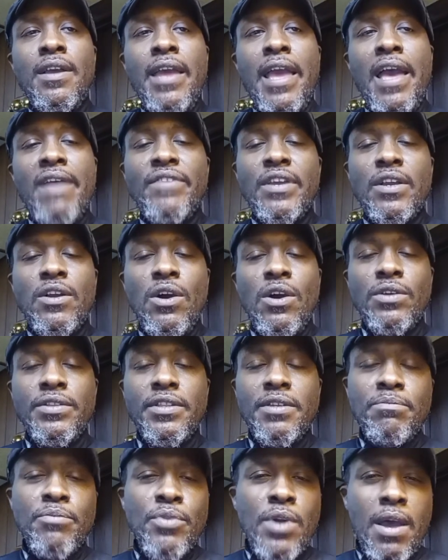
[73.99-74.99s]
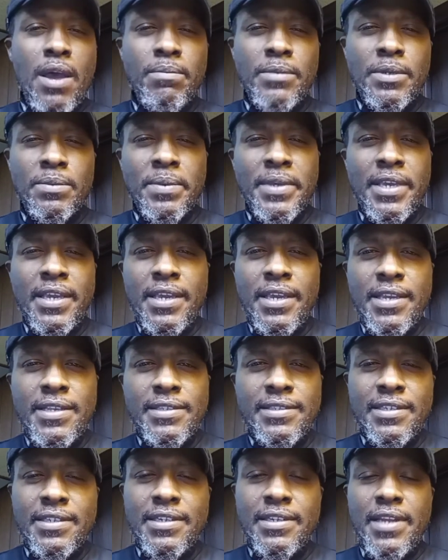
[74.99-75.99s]
having called them problem
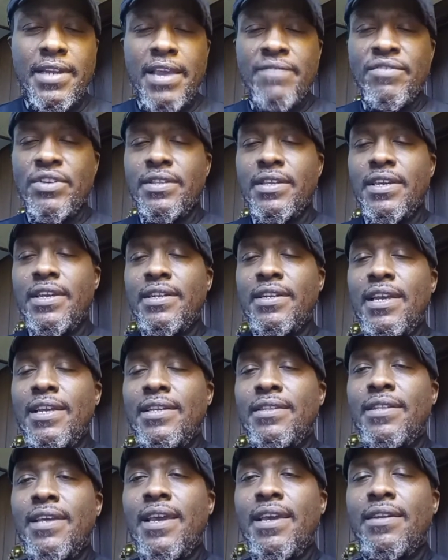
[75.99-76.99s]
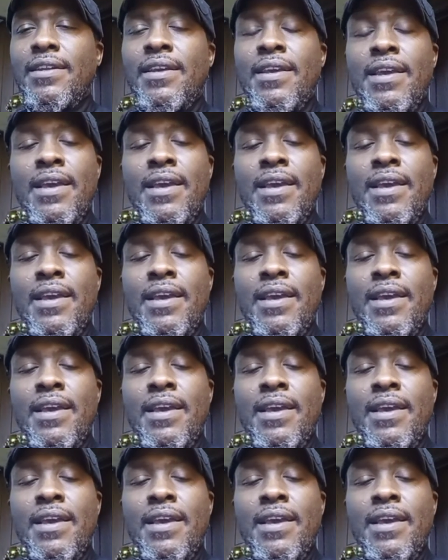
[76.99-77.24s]
kids and everything like that.